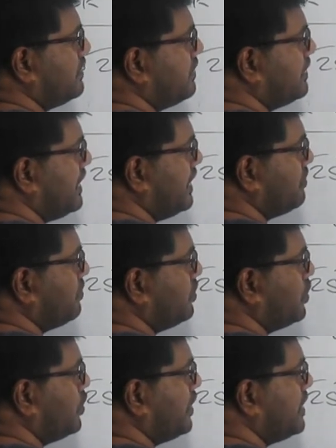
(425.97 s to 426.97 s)
then
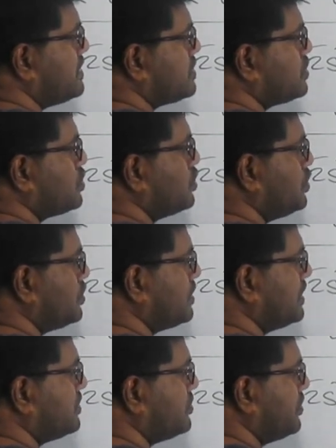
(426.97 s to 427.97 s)
4s2,
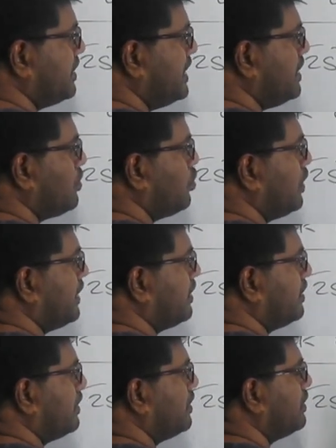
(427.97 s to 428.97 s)
then 3d1.